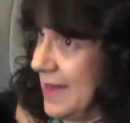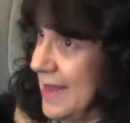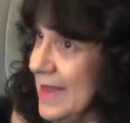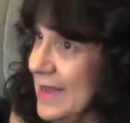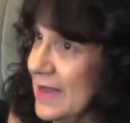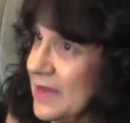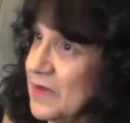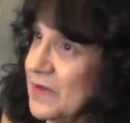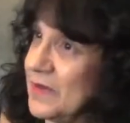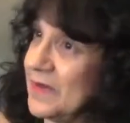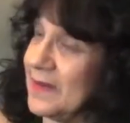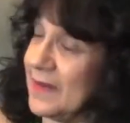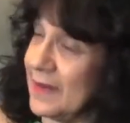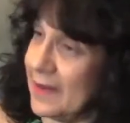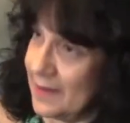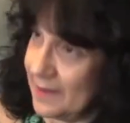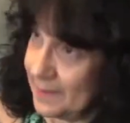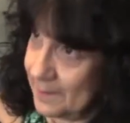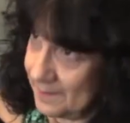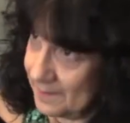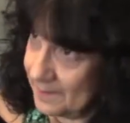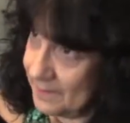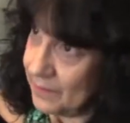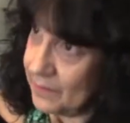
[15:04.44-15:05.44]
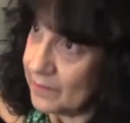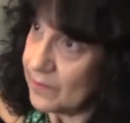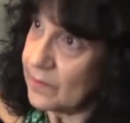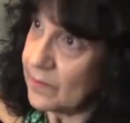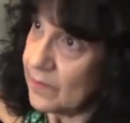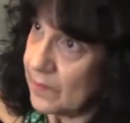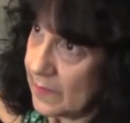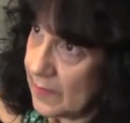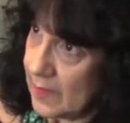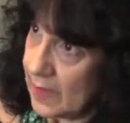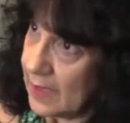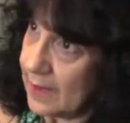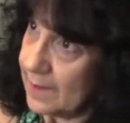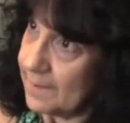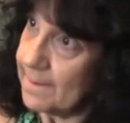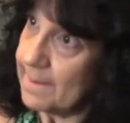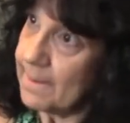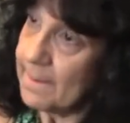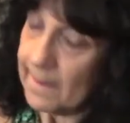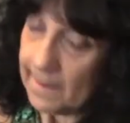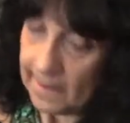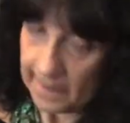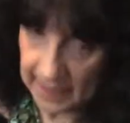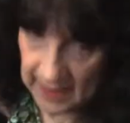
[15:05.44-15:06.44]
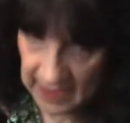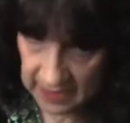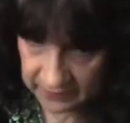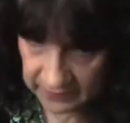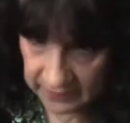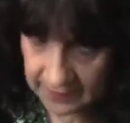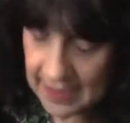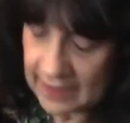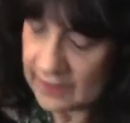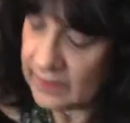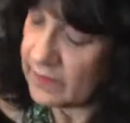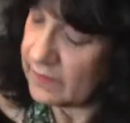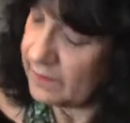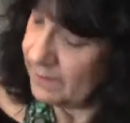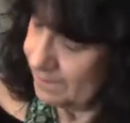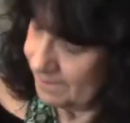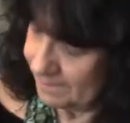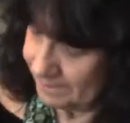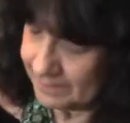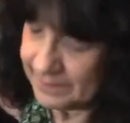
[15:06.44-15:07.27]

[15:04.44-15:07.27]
For doing as a psychotherapist, right?